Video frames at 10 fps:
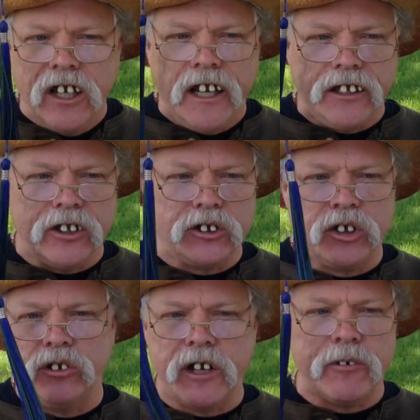And those
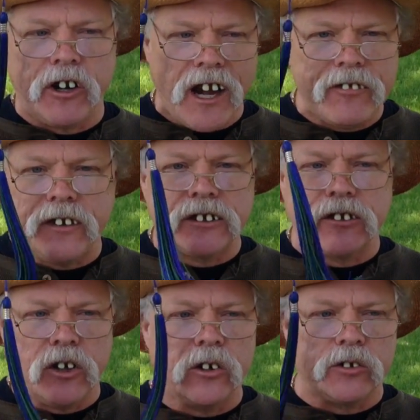two demographics,
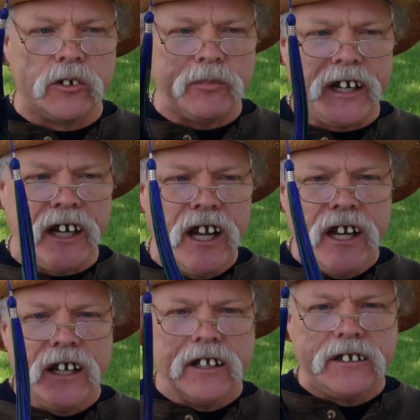of course, would be
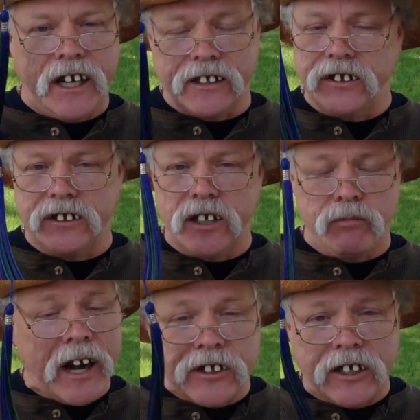Texas and
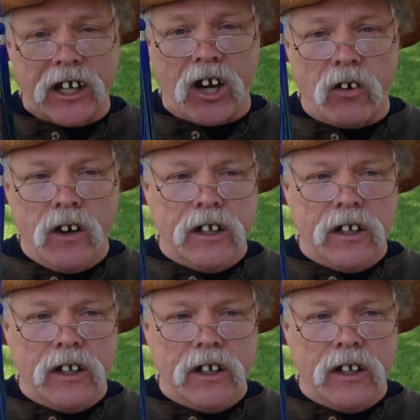Mexico.